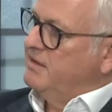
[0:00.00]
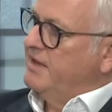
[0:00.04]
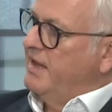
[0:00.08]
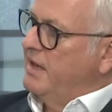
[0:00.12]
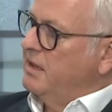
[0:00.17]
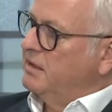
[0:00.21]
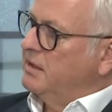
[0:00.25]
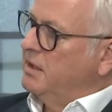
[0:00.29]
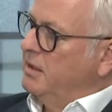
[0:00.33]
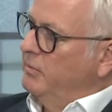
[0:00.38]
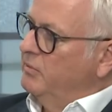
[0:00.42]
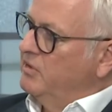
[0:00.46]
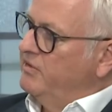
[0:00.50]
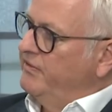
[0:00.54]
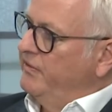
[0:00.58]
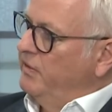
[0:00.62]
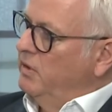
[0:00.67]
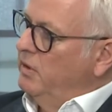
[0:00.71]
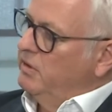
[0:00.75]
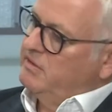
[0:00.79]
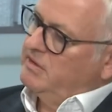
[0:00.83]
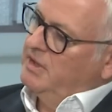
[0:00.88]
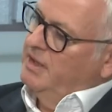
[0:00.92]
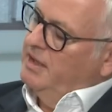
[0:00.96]
debt comes
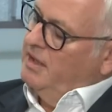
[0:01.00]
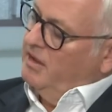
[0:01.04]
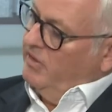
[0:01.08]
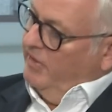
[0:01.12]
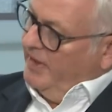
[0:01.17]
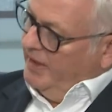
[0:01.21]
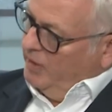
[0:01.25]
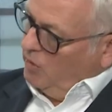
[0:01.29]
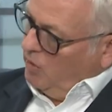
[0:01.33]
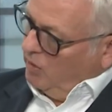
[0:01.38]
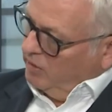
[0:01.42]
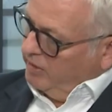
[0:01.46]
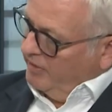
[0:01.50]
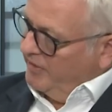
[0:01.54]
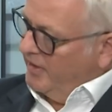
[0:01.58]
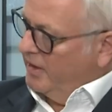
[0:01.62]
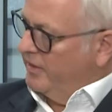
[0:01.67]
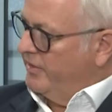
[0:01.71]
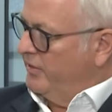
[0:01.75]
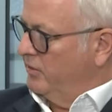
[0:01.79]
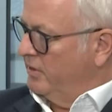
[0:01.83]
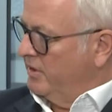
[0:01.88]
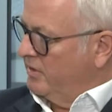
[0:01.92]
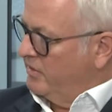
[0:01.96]
first, then all of the
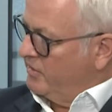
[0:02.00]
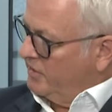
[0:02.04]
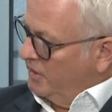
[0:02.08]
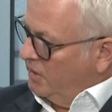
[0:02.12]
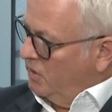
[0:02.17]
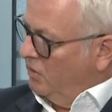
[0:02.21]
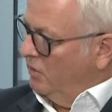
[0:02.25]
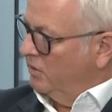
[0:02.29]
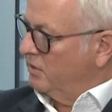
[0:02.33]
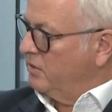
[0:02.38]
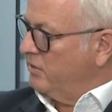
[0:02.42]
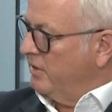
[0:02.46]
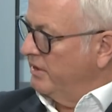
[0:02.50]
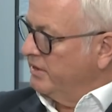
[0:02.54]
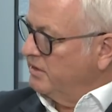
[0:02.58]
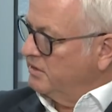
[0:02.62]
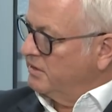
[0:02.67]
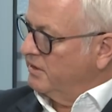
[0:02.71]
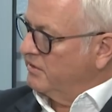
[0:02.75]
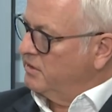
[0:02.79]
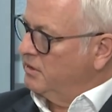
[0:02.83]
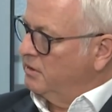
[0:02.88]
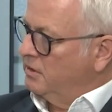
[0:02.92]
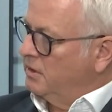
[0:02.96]
other unsecured
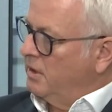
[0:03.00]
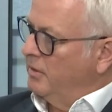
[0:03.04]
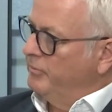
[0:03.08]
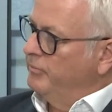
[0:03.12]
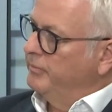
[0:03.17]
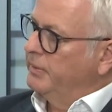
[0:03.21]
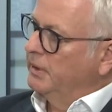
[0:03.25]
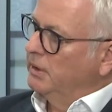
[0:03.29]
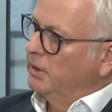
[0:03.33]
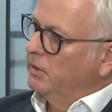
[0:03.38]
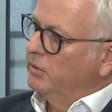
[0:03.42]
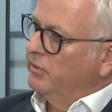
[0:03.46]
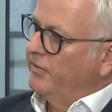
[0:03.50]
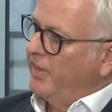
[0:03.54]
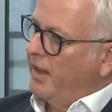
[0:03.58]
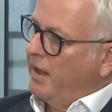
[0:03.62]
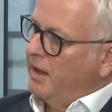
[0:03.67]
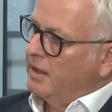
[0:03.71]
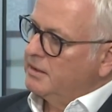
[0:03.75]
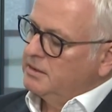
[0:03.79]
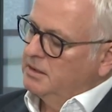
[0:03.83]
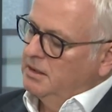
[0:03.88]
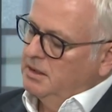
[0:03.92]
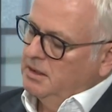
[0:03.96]
creditors come below
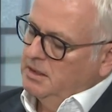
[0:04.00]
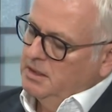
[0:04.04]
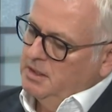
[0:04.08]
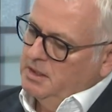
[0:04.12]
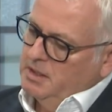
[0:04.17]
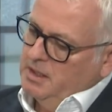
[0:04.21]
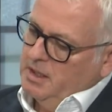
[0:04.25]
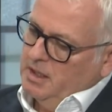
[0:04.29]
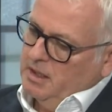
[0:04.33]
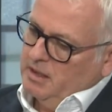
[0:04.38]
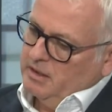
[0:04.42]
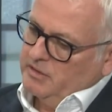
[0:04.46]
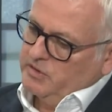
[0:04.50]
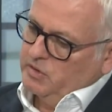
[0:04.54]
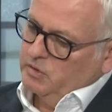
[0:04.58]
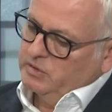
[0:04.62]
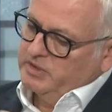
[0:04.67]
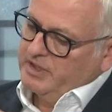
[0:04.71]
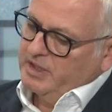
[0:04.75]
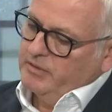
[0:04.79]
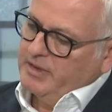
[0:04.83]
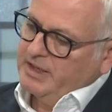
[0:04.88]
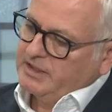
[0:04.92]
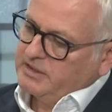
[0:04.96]
that. So
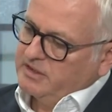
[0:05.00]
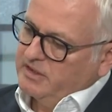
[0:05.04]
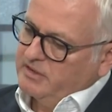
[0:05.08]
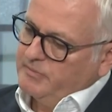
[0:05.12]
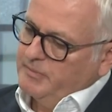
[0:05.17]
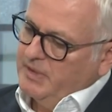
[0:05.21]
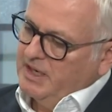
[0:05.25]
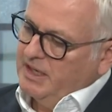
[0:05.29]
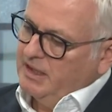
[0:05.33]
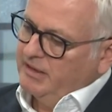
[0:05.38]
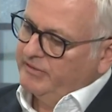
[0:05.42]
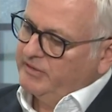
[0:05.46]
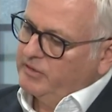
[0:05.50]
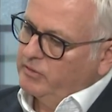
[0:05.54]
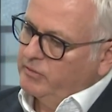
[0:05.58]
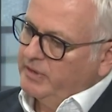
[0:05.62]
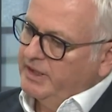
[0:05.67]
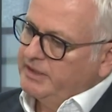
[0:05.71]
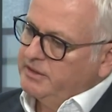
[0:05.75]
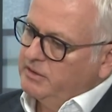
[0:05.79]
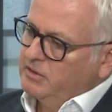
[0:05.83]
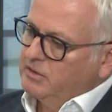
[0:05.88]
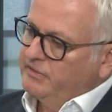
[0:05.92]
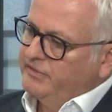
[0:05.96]
directors may have to
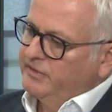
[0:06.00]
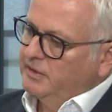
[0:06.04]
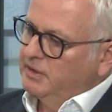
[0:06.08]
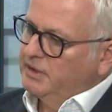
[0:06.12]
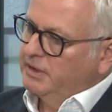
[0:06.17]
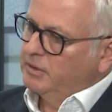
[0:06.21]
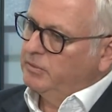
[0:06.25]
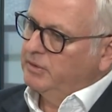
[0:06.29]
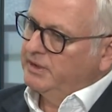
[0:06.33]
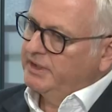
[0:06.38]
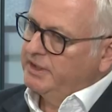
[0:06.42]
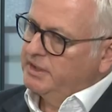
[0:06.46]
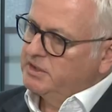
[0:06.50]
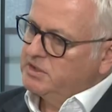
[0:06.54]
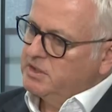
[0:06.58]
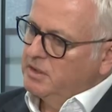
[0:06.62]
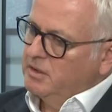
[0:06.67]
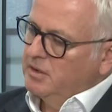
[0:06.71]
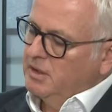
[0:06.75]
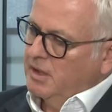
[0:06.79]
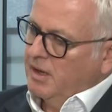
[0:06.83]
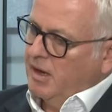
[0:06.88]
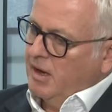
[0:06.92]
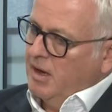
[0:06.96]
write it off in liquidation.
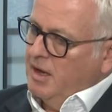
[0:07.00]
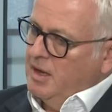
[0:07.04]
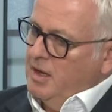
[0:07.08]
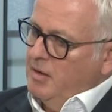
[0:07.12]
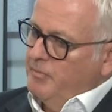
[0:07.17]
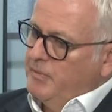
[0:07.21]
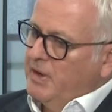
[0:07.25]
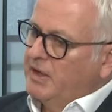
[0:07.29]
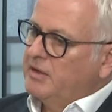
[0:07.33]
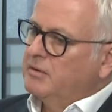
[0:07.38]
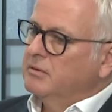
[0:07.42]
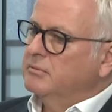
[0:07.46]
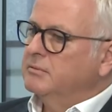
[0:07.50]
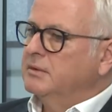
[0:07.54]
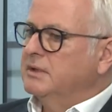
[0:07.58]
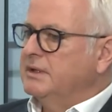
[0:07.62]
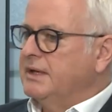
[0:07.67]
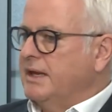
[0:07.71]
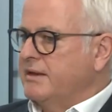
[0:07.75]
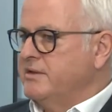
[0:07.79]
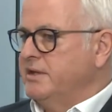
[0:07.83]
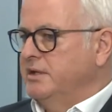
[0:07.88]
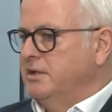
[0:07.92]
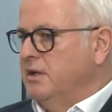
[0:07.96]
But
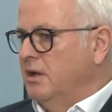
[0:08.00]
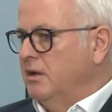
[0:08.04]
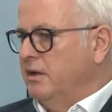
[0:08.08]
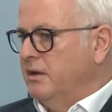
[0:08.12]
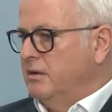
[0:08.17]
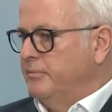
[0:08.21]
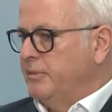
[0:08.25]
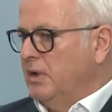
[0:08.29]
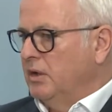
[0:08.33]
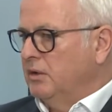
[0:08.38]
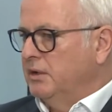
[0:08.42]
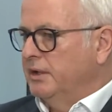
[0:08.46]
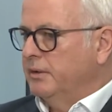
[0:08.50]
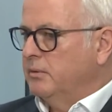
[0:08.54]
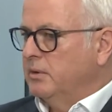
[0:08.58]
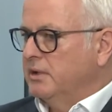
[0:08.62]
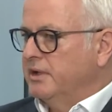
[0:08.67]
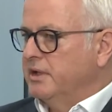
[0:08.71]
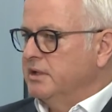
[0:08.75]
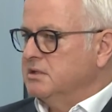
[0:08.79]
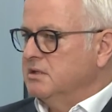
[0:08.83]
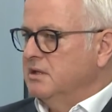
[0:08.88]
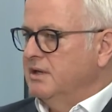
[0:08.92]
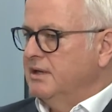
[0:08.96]
I said earlier about
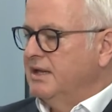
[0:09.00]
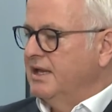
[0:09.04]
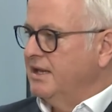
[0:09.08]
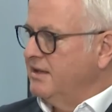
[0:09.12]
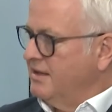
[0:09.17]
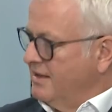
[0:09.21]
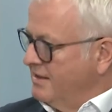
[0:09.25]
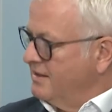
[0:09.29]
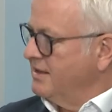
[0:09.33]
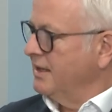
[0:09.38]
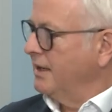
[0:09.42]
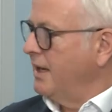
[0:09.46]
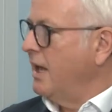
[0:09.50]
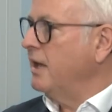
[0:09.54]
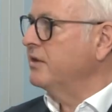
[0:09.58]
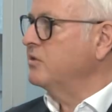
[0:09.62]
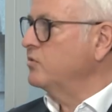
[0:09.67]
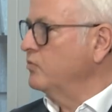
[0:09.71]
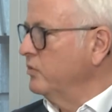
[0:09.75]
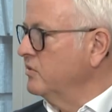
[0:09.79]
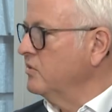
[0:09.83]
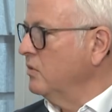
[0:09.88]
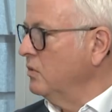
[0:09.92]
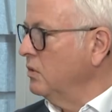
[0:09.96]
liquidation, it's the
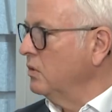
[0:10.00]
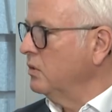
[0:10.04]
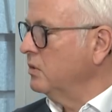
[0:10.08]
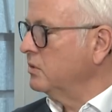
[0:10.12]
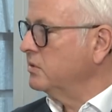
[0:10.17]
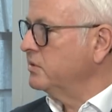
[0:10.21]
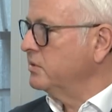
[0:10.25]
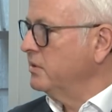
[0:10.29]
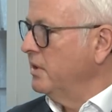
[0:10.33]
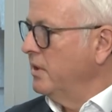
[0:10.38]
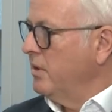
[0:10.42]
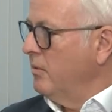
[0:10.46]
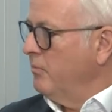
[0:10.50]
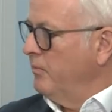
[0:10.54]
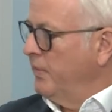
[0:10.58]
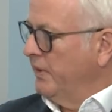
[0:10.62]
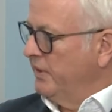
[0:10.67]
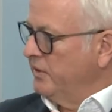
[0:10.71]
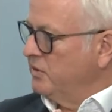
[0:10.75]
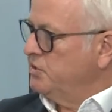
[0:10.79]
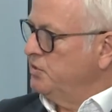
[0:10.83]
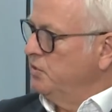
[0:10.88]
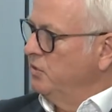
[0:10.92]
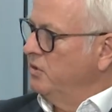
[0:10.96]
last resort, but
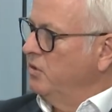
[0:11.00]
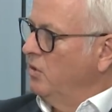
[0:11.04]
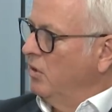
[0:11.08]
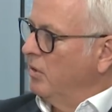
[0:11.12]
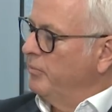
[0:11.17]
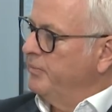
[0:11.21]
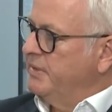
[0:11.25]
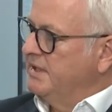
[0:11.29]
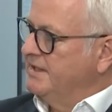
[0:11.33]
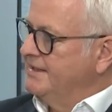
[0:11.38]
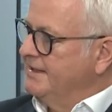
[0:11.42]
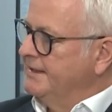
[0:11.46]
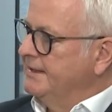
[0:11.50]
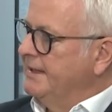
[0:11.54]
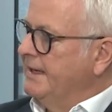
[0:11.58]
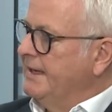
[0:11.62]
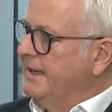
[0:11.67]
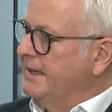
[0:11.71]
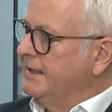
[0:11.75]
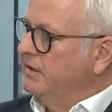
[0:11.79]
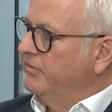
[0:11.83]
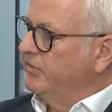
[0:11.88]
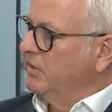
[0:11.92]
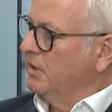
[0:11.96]
it should not be
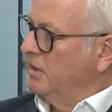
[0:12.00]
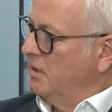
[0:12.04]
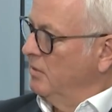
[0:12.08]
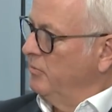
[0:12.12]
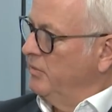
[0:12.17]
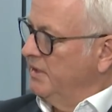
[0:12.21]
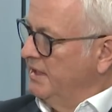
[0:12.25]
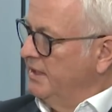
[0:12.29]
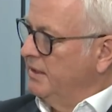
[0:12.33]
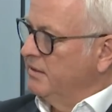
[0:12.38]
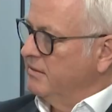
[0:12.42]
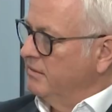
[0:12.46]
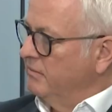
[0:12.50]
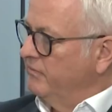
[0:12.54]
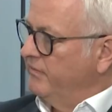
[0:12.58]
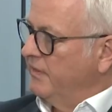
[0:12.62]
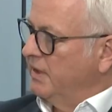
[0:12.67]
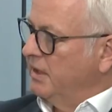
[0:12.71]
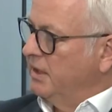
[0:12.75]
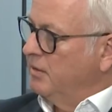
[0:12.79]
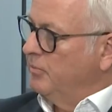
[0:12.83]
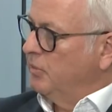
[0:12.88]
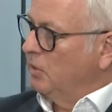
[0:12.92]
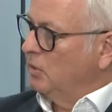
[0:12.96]
delayed if the company isn't
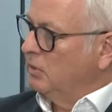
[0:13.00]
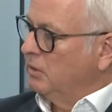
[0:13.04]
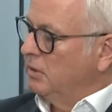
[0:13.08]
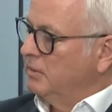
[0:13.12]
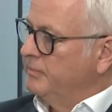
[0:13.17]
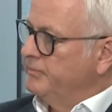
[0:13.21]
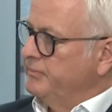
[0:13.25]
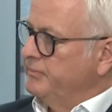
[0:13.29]
viable,